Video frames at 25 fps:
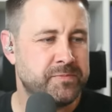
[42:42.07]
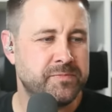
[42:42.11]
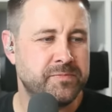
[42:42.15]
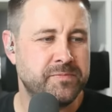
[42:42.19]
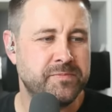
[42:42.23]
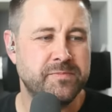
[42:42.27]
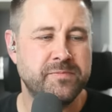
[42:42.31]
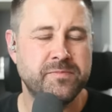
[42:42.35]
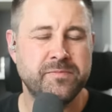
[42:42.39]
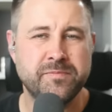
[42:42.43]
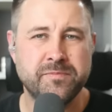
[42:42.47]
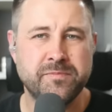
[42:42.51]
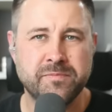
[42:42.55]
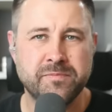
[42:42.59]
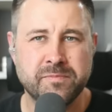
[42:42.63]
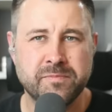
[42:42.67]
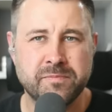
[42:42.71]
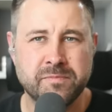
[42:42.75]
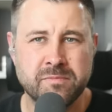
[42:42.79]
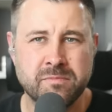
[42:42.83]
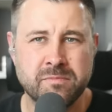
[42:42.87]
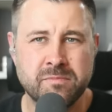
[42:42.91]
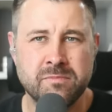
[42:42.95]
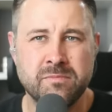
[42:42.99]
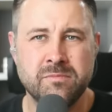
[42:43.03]

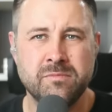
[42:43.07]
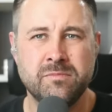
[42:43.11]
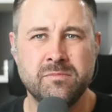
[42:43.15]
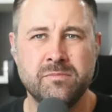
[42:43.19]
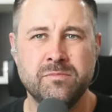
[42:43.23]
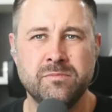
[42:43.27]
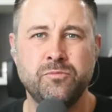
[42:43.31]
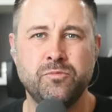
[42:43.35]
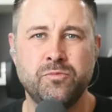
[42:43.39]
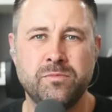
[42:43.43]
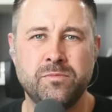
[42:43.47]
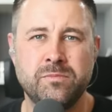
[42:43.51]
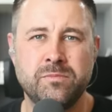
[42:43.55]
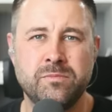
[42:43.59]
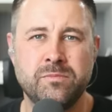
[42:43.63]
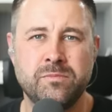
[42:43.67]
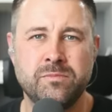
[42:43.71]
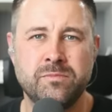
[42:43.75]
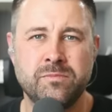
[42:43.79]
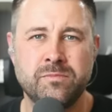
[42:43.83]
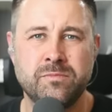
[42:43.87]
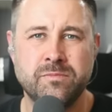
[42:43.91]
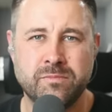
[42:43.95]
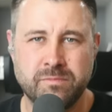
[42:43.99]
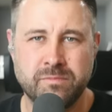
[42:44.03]

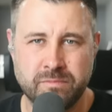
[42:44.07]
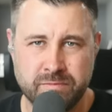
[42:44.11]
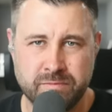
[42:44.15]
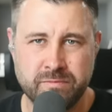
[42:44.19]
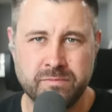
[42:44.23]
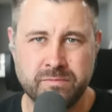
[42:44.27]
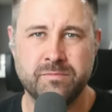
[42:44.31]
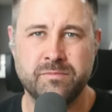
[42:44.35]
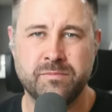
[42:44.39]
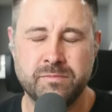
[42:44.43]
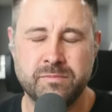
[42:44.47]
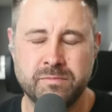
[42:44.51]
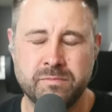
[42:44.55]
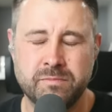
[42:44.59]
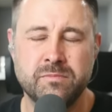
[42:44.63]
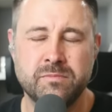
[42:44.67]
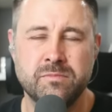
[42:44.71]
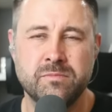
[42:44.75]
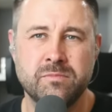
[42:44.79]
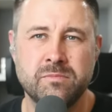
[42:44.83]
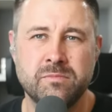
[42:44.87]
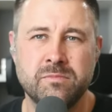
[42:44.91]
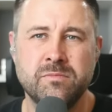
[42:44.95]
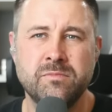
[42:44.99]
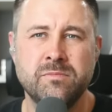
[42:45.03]

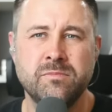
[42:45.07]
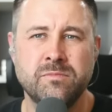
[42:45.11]
(silent)